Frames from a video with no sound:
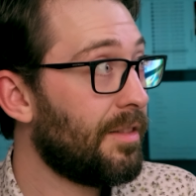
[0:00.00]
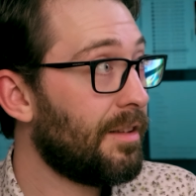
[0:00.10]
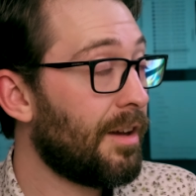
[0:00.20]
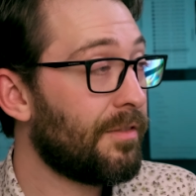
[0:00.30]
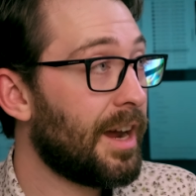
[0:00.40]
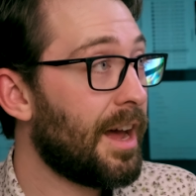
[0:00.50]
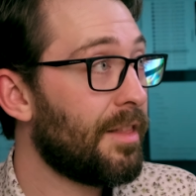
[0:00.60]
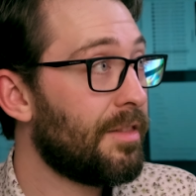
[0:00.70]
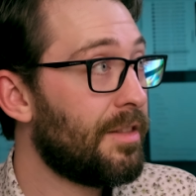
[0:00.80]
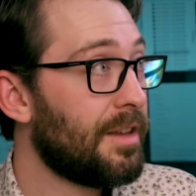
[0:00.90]
I've
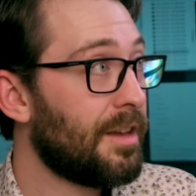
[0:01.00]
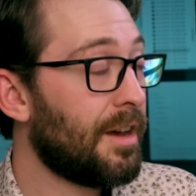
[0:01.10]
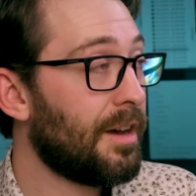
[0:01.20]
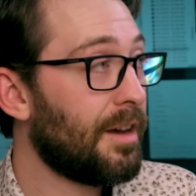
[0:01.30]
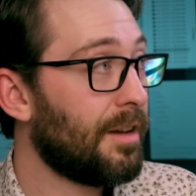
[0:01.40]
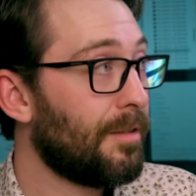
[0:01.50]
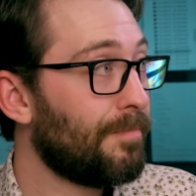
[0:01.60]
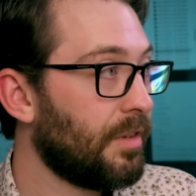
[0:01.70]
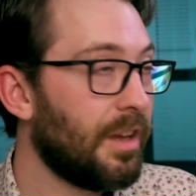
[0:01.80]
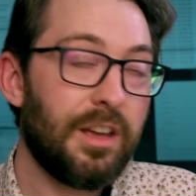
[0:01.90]
got the,
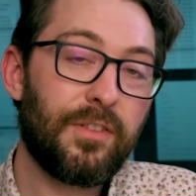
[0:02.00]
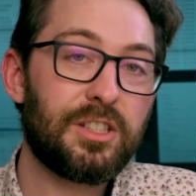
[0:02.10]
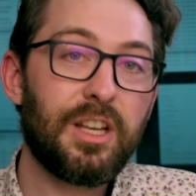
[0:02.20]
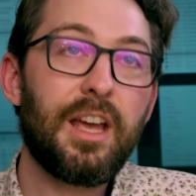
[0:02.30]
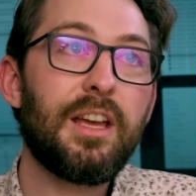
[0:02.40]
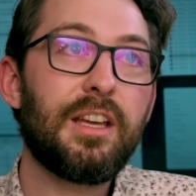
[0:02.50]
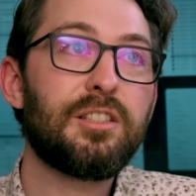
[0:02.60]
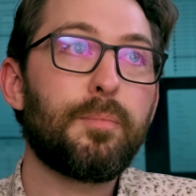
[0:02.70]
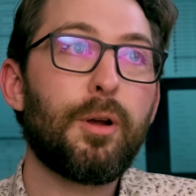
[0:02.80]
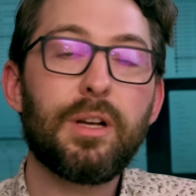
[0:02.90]
if I say he's
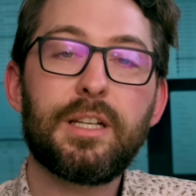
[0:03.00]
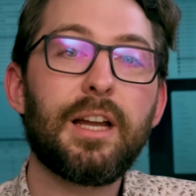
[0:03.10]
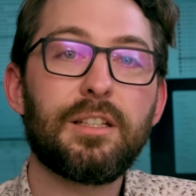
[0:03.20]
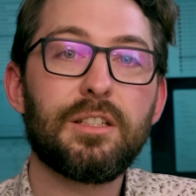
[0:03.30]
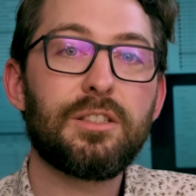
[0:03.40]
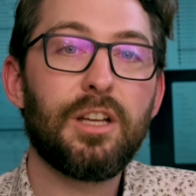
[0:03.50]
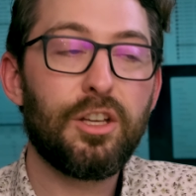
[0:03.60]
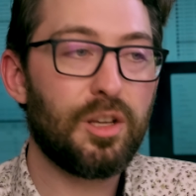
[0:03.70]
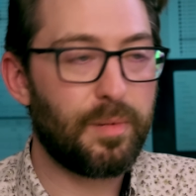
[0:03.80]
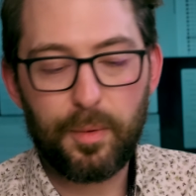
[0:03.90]
a periodontist,
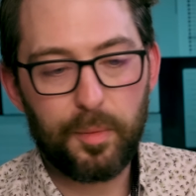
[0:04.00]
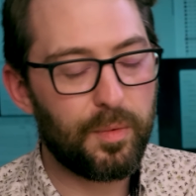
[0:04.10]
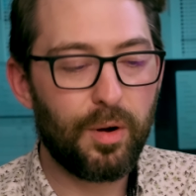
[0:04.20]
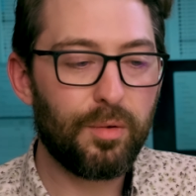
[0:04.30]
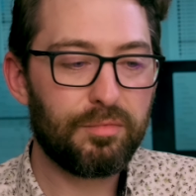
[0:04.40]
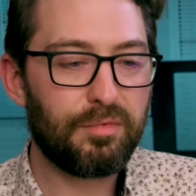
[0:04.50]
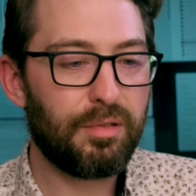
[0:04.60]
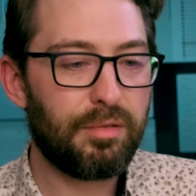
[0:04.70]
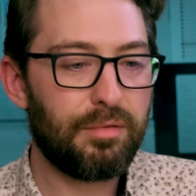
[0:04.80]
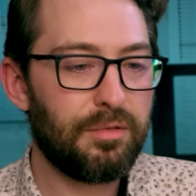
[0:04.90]
you probably won't,
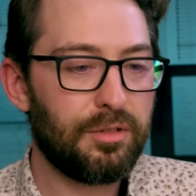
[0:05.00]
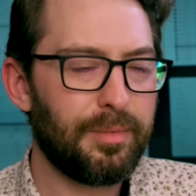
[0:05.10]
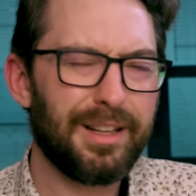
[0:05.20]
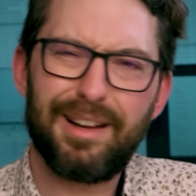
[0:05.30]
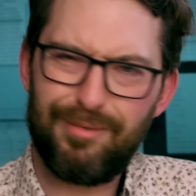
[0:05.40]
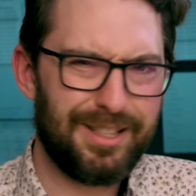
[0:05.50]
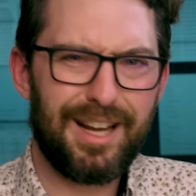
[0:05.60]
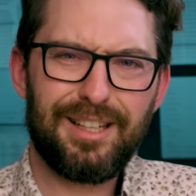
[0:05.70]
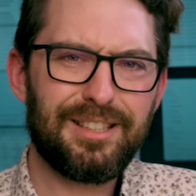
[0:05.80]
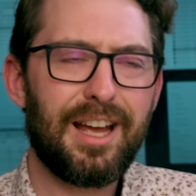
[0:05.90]
you'll be like, what the
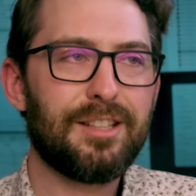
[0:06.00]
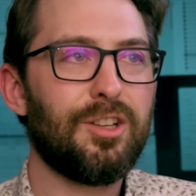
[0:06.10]
heck is that?